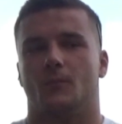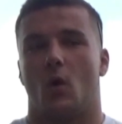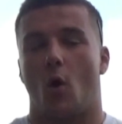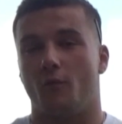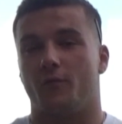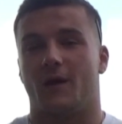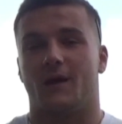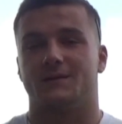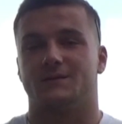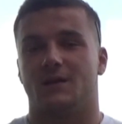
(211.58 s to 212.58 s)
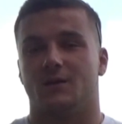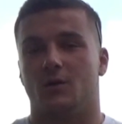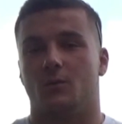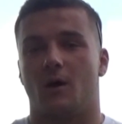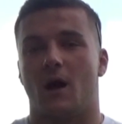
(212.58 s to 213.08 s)
hopefully I could say, look
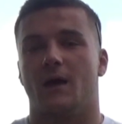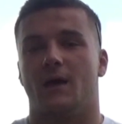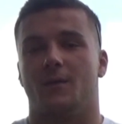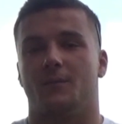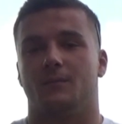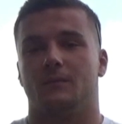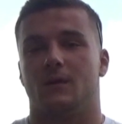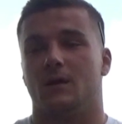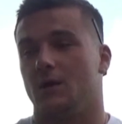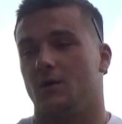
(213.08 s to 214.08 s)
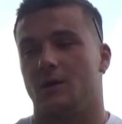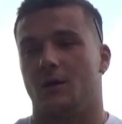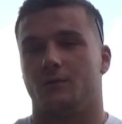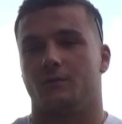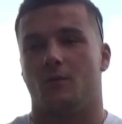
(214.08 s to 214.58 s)
where I am a year
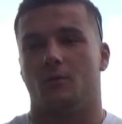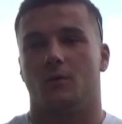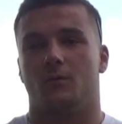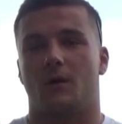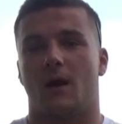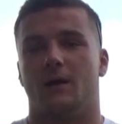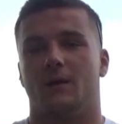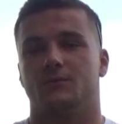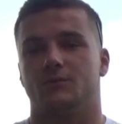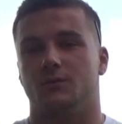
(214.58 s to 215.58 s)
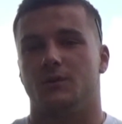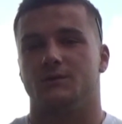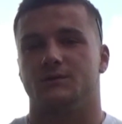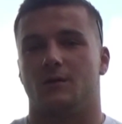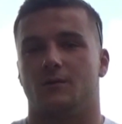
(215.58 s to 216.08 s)
down the road, look where I am 2
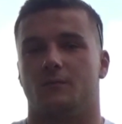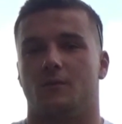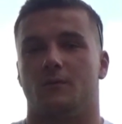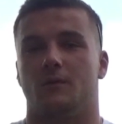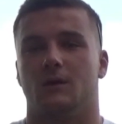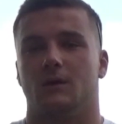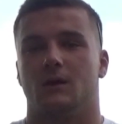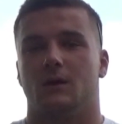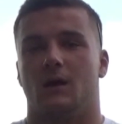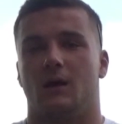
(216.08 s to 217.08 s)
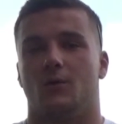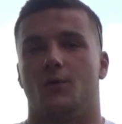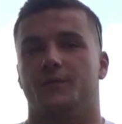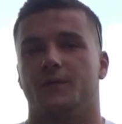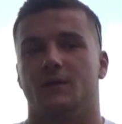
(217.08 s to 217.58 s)
years down the road, and
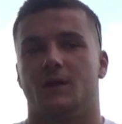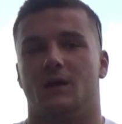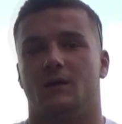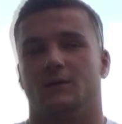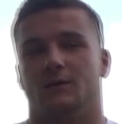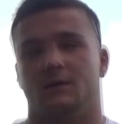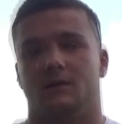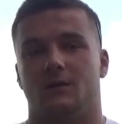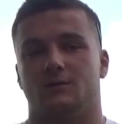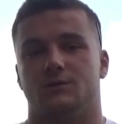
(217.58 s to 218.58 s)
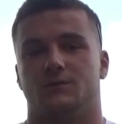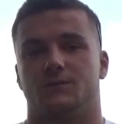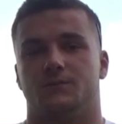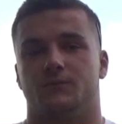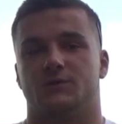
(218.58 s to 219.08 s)
hopefully that they'll just
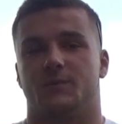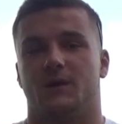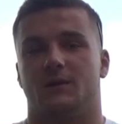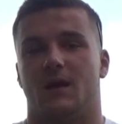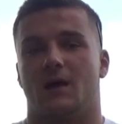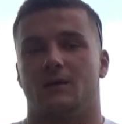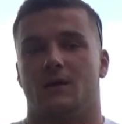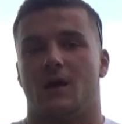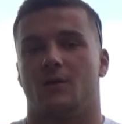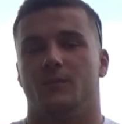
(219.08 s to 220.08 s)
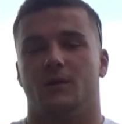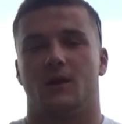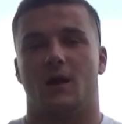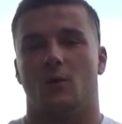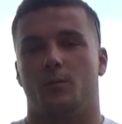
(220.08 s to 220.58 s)
respect that, and that'll be an
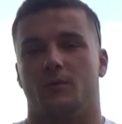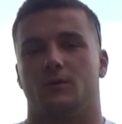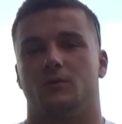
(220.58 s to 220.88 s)
eye-opener to